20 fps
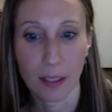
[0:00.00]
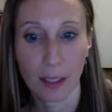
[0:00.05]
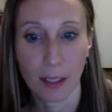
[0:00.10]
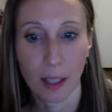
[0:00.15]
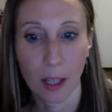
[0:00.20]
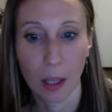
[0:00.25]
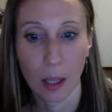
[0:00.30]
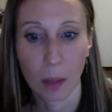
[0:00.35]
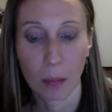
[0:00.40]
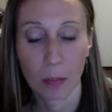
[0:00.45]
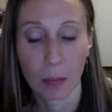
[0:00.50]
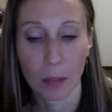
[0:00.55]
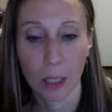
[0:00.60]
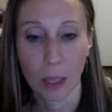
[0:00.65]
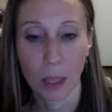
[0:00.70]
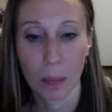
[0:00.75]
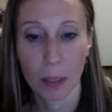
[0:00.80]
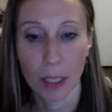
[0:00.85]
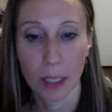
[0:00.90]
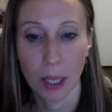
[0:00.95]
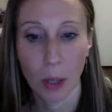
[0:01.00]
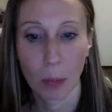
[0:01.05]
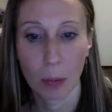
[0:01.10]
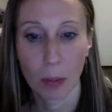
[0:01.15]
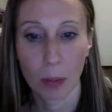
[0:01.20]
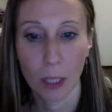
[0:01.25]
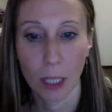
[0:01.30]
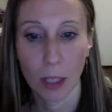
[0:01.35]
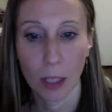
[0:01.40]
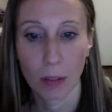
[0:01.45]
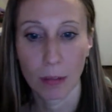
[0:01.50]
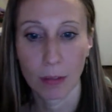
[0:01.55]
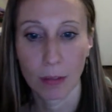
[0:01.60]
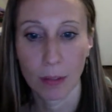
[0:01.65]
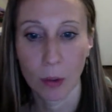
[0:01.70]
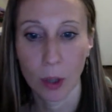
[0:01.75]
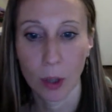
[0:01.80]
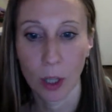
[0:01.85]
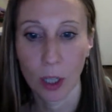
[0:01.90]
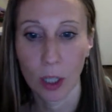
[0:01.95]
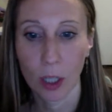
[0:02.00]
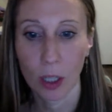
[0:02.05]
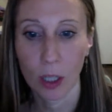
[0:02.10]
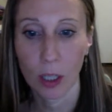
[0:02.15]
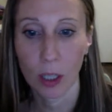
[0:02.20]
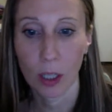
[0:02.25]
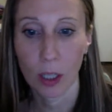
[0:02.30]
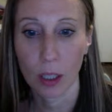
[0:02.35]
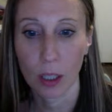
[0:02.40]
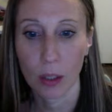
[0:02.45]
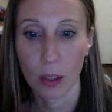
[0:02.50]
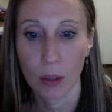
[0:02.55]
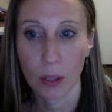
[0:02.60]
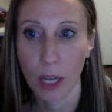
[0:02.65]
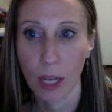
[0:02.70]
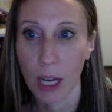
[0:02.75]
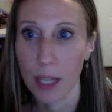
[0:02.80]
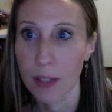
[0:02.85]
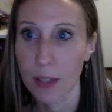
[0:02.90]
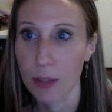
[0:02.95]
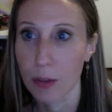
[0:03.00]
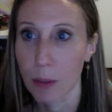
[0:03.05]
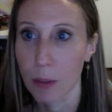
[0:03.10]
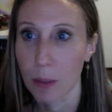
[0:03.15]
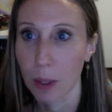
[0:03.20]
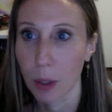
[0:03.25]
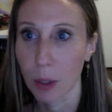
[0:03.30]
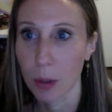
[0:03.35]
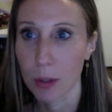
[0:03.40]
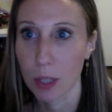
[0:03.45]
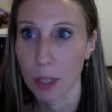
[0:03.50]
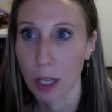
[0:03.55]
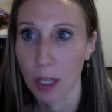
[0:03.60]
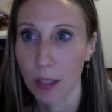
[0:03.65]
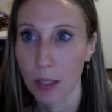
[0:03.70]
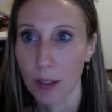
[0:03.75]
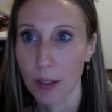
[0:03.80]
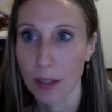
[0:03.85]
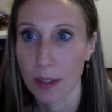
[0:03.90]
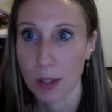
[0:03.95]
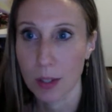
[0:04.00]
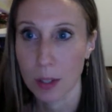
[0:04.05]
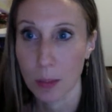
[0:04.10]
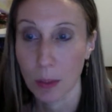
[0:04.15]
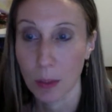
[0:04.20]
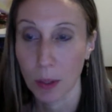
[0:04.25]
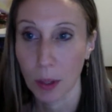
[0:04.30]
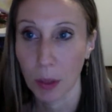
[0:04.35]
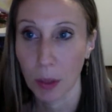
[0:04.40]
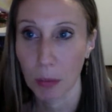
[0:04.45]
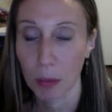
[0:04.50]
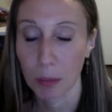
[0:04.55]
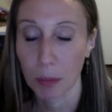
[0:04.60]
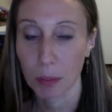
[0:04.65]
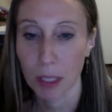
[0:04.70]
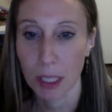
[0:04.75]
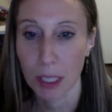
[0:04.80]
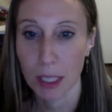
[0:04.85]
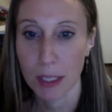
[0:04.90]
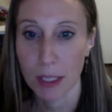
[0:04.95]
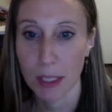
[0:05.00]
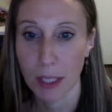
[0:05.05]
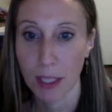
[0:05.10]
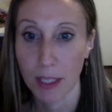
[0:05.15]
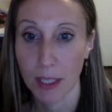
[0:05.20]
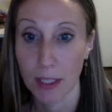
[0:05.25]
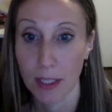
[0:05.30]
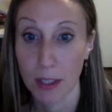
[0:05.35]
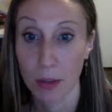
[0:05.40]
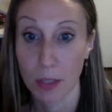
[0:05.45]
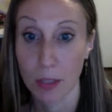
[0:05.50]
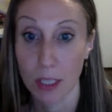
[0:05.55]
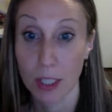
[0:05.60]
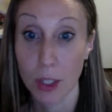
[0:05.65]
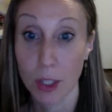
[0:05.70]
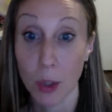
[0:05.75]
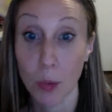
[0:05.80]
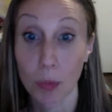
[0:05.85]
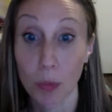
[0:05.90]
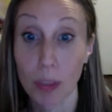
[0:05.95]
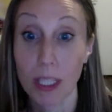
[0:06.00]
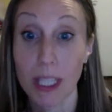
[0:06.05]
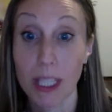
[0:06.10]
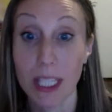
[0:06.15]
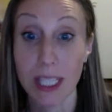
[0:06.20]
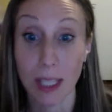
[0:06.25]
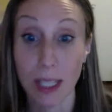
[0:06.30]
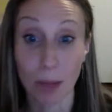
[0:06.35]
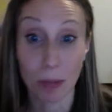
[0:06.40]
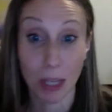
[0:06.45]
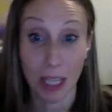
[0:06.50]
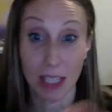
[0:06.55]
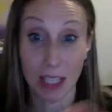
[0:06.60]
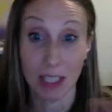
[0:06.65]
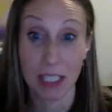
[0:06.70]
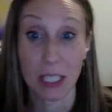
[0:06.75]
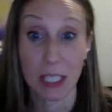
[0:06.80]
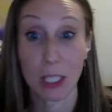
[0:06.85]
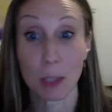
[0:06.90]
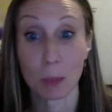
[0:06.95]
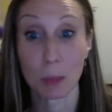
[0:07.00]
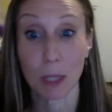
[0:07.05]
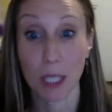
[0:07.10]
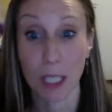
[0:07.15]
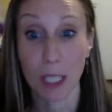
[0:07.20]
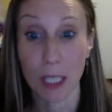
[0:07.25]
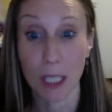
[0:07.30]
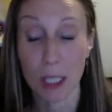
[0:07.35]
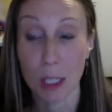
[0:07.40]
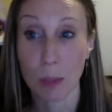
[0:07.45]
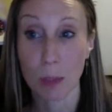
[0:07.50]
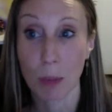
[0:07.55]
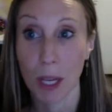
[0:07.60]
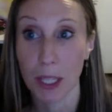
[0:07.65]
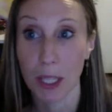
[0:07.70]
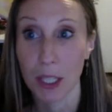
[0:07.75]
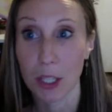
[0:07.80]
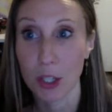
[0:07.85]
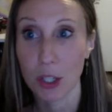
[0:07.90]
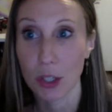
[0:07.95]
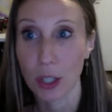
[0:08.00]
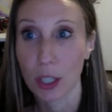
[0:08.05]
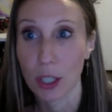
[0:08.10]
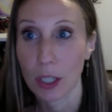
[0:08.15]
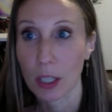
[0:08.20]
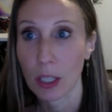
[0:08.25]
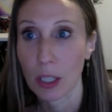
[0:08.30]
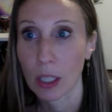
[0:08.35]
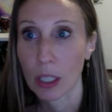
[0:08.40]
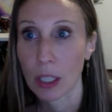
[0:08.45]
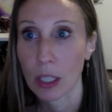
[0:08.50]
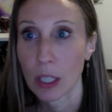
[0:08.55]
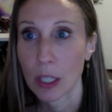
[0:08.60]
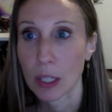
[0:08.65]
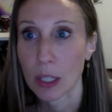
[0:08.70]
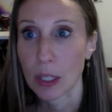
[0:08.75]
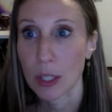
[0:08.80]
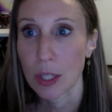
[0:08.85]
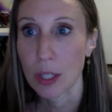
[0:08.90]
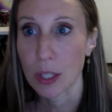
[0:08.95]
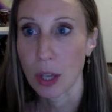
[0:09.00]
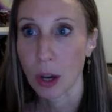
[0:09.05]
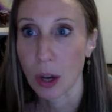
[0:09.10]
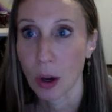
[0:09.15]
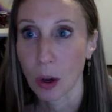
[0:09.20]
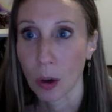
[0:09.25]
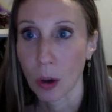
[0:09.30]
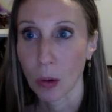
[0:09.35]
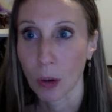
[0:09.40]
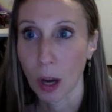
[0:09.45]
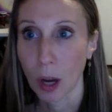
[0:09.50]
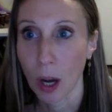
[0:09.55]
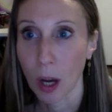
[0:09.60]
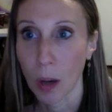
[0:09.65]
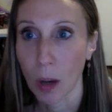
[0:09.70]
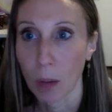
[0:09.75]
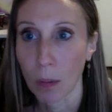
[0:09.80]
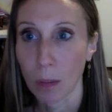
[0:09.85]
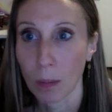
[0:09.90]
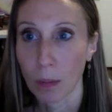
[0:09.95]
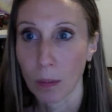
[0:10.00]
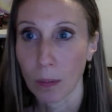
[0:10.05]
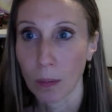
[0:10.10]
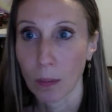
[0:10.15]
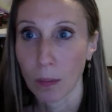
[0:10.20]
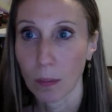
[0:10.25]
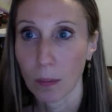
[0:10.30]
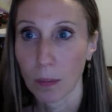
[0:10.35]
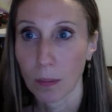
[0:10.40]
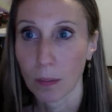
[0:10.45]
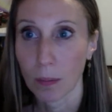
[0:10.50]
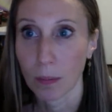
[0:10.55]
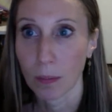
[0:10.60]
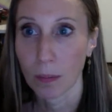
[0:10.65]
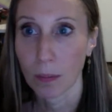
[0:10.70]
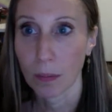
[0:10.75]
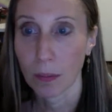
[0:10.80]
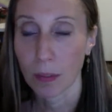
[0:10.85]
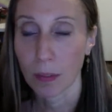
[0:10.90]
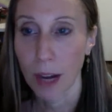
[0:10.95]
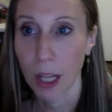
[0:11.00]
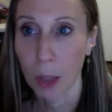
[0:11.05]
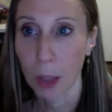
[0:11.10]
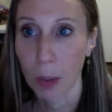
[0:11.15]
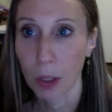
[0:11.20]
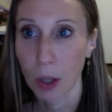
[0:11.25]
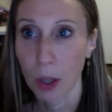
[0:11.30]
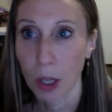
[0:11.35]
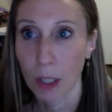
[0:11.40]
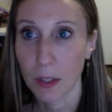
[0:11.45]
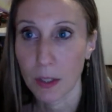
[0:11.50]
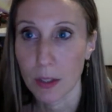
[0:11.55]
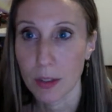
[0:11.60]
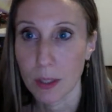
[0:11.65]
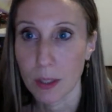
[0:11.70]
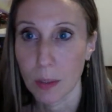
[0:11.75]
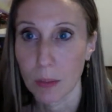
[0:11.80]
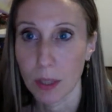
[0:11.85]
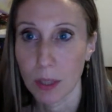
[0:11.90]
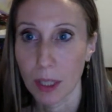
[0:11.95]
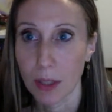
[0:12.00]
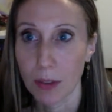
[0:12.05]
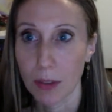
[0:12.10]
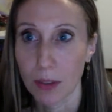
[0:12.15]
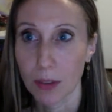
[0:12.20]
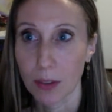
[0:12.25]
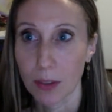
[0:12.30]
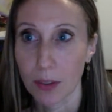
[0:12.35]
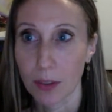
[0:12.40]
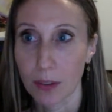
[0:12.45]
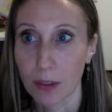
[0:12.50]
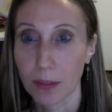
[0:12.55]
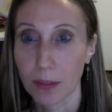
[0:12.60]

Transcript: Um, let me now play for you guys. Rabbi Gozlan. This is about three minutes, and you need to read the subtitles. He's speaking in Spanish, so um, follow along in the subtitles.